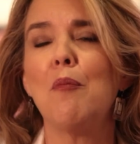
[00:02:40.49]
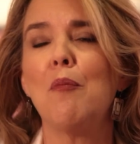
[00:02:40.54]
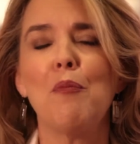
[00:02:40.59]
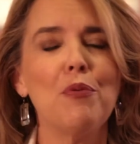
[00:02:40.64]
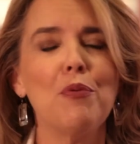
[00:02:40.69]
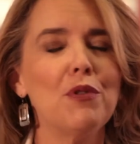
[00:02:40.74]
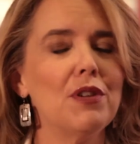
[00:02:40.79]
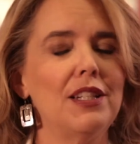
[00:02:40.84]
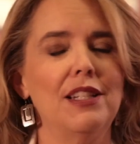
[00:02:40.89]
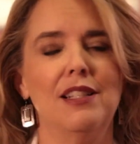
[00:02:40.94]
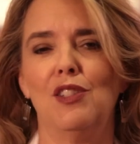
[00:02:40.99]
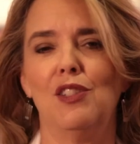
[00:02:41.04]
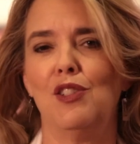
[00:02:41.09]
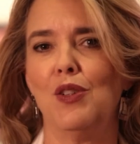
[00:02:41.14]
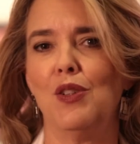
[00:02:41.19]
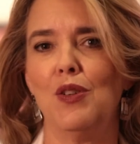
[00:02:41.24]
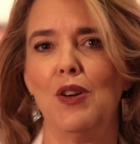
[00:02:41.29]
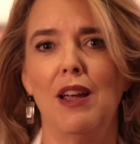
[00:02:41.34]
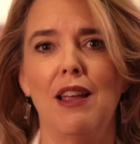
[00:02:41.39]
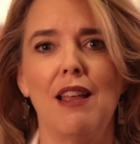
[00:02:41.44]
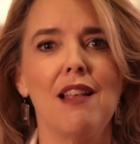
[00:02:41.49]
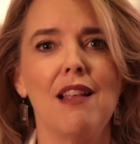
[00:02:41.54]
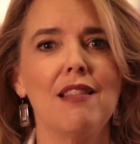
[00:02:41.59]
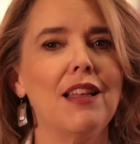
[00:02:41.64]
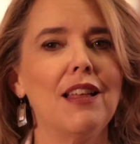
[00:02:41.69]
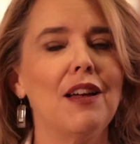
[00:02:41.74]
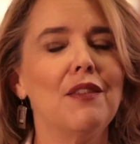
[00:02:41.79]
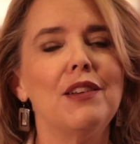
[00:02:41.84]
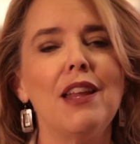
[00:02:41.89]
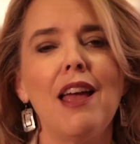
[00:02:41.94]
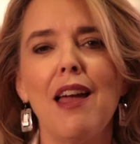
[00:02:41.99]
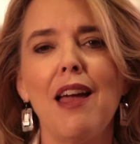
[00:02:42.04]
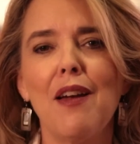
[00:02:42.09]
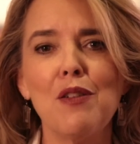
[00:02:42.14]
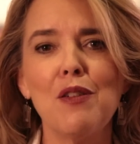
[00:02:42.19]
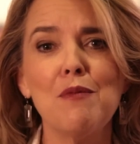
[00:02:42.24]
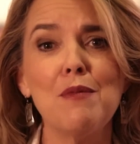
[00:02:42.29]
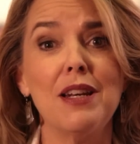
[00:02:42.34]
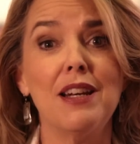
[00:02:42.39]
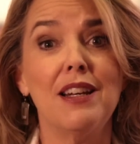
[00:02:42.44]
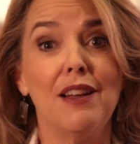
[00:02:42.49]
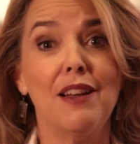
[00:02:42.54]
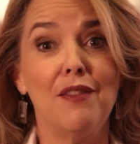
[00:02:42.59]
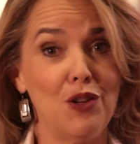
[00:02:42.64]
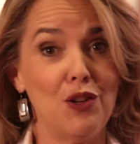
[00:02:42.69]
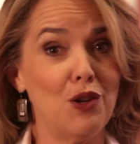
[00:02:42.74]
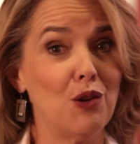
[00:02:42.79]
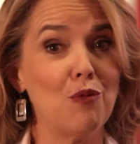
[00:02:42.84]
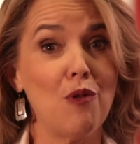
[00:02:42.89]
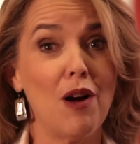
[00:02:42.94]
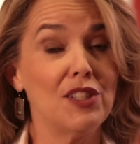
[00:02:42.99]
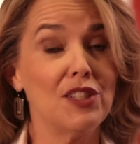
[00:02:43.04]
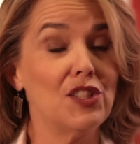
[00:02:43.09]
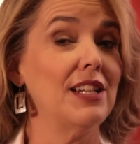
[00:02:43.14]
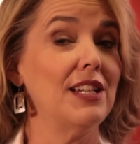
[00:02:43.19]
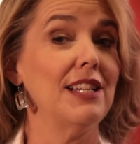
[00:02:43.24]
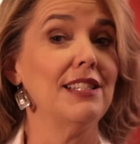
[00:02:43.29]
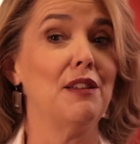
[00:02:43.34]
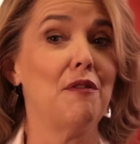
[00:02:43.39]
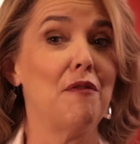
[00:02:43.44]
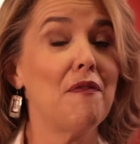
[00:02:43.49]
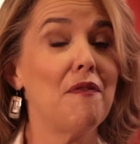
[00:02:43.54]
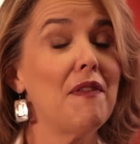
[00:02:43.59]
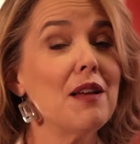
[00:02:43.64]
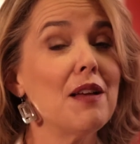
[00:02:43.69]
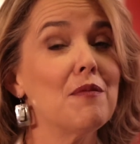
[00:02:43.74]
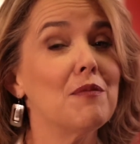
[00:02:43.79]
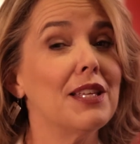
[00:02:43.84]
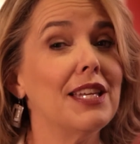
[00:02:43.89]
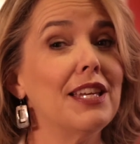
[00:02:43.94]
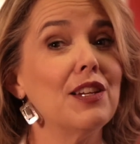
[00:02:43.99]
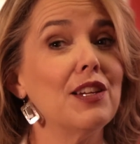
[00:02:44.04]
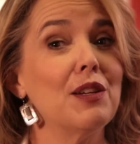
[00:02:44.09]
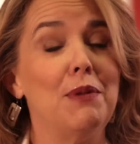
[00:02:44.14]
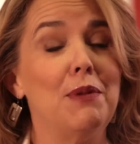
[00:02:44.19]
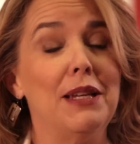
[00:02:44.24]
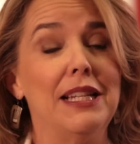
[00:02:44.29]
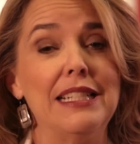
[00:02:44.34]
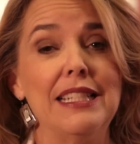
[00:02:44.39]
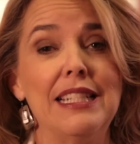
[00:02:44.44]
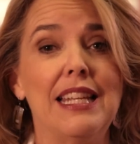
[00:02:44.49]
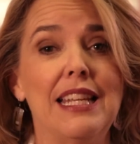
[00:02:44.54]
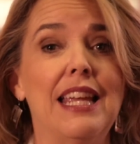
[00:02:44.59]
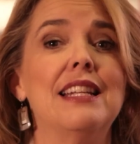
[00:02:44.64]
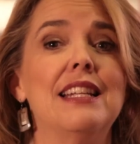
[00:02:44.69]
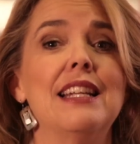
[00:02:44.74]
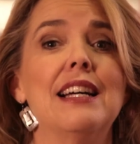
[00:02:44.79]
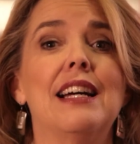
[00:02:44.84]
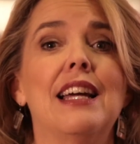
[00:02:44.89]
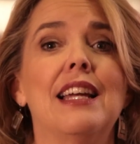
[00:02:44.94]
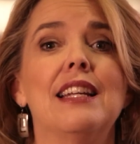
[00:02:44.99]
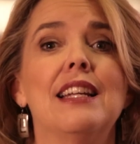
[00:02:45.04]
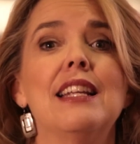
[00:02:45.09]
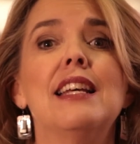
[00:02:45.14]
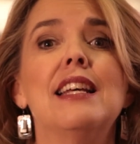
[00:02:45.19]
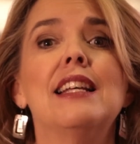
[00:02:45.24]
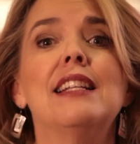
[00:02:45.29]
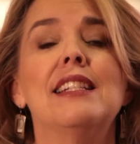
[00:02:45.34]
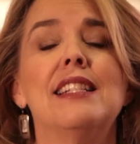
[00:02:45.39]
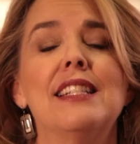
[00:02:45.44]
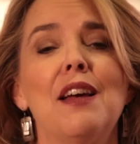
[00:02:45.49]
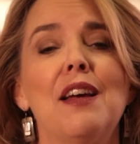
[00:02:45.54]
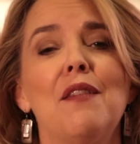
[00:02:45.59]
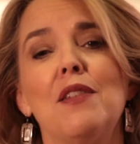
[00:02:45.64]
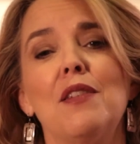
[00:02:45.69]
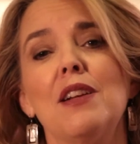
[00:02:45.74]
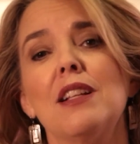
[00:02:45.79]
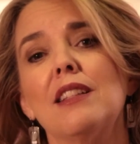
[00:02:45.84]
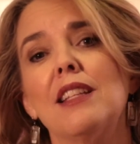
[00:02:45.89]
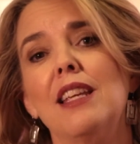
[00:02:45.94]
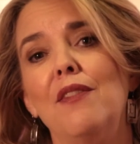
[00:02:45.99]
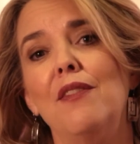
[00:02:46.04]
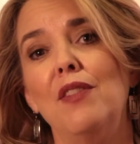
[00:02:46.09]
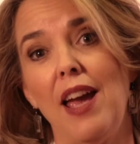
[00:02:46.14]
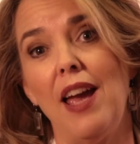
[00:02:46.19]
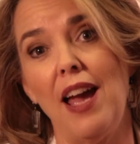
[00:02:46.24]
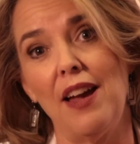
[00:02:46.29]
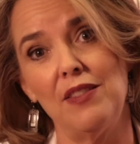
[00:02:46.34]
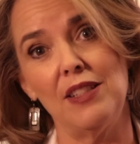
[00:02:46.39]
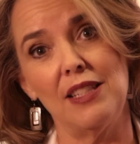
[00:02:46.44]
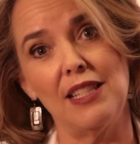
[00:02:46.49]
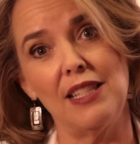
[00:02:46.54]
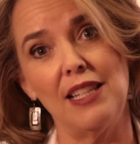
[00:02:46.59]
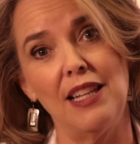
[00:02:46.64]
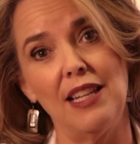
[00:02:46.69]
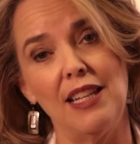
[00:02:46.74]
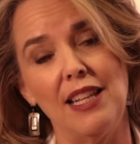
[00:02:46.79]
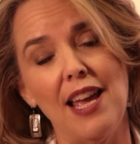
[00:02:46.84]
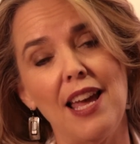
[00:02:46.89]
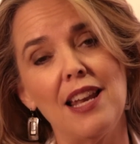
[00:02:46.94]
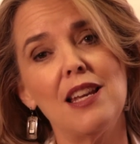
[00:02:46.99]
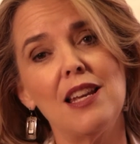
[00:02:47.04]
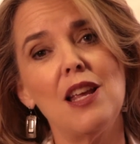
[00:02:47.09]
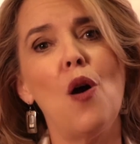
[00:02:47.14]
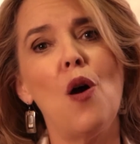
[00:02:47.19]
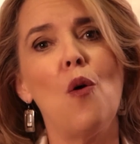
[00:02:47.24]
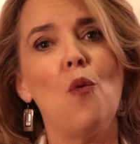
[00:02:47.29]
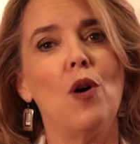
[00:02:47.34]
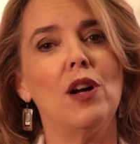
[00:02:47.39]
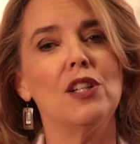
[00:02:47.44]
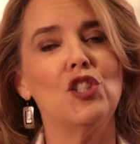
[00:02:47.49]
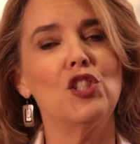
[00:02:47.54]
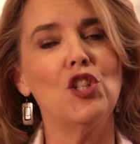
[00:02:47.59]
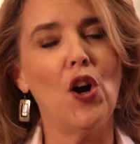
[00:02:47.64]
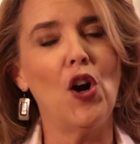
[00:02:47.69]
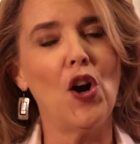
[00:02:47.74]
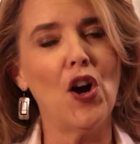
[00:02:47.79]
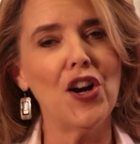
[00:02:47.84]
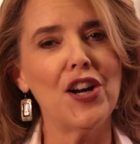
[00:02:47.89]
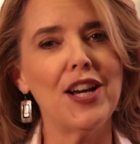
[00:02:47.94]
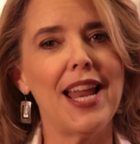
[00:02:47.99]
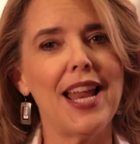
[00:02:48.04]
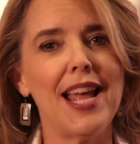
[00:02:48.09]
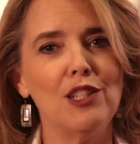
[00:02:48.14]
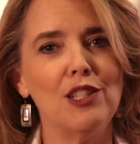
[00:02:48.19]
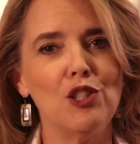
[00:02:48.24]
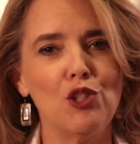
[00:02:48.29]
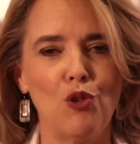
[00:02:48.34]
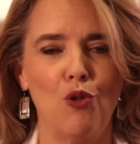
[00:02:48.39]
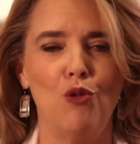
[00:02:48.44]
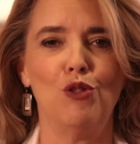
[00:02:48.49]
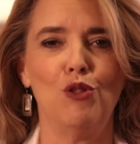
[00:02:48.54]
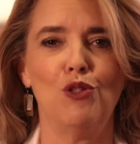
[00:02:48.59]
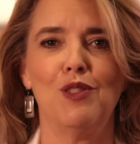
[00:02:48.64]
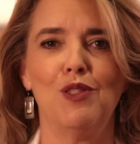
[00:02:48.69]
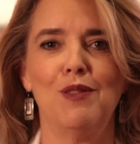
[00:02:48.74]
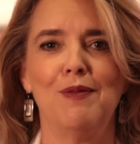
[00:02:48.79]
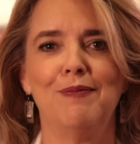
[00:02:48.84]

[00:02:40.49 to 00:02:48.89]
Brilliant story. Loved every minute of it. You could watch it as a family, it could be a date night. Definitely, if you haven't seen it yet, watch Heart and Souls.